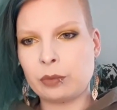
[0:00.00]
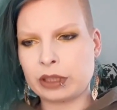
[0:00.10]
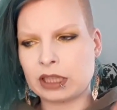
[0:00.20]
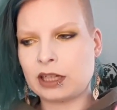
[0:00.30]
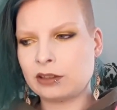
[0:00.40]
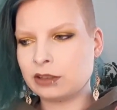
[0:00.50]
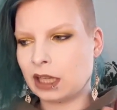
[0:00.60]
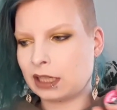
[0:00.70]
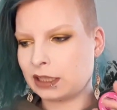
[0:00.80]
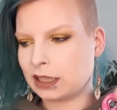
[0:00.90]
but now
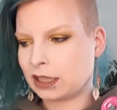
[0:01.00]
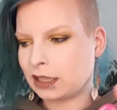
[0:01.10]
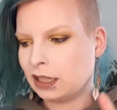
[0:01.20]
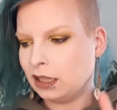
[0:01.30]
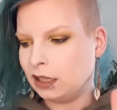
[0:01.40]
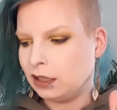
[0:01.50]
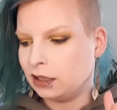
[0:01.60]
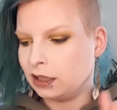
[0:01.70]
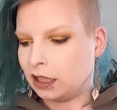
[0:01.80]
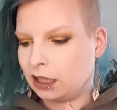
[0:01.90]
that it's
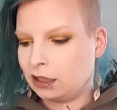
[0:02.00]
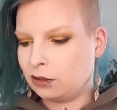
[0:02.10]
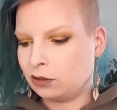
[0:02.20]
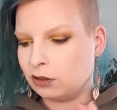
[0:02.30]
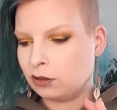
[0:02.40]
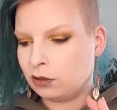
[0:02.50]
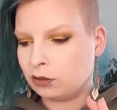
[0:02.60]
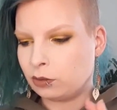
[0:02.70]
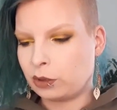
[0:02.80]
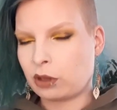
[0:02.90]
getting,
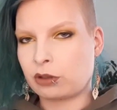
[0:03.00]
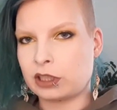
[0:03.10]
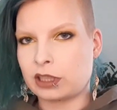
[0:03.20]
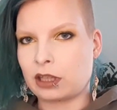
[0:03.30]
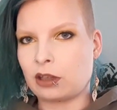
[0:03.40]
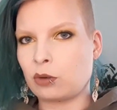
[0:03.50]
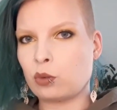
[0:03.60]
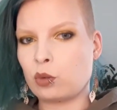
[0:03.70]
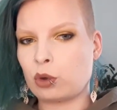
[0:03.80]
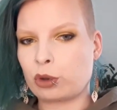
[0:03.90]
the weather is
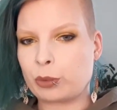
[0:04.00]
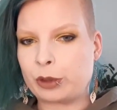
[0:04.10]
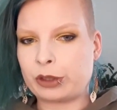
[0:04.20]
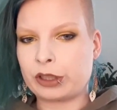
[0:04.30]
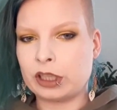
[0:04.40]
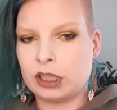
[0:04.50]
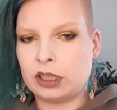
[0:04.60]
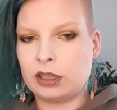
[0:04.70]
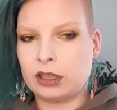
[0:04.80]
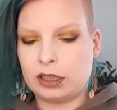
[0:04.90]
getting warmer,
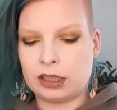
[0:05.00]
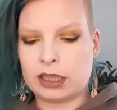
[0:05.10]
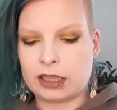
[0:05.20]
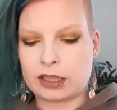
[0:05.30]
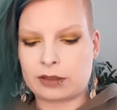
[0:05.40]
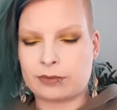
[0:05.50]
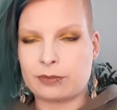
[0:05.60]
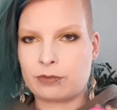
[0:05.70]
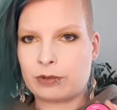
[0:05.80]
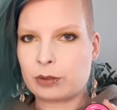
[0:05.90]
this
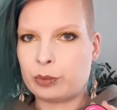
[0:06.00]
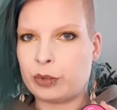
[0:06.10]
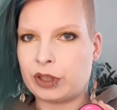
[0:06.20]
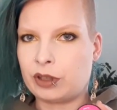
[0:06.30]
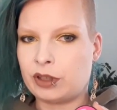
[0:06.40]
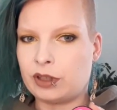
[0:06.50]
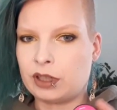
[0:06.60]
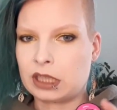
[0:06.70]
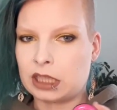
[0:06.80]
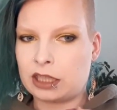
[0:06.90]
will
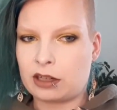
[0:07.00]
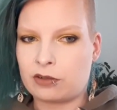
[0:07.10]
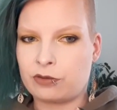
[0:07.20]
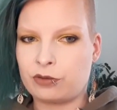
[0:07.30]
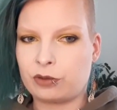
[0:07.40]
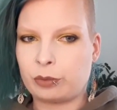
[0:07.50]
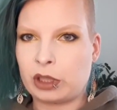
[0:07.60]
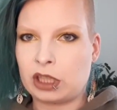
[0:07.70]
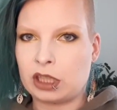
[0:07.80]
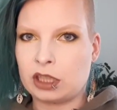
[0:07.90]
be enough for
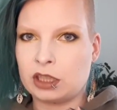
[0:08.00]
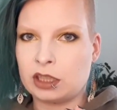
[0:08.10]
me.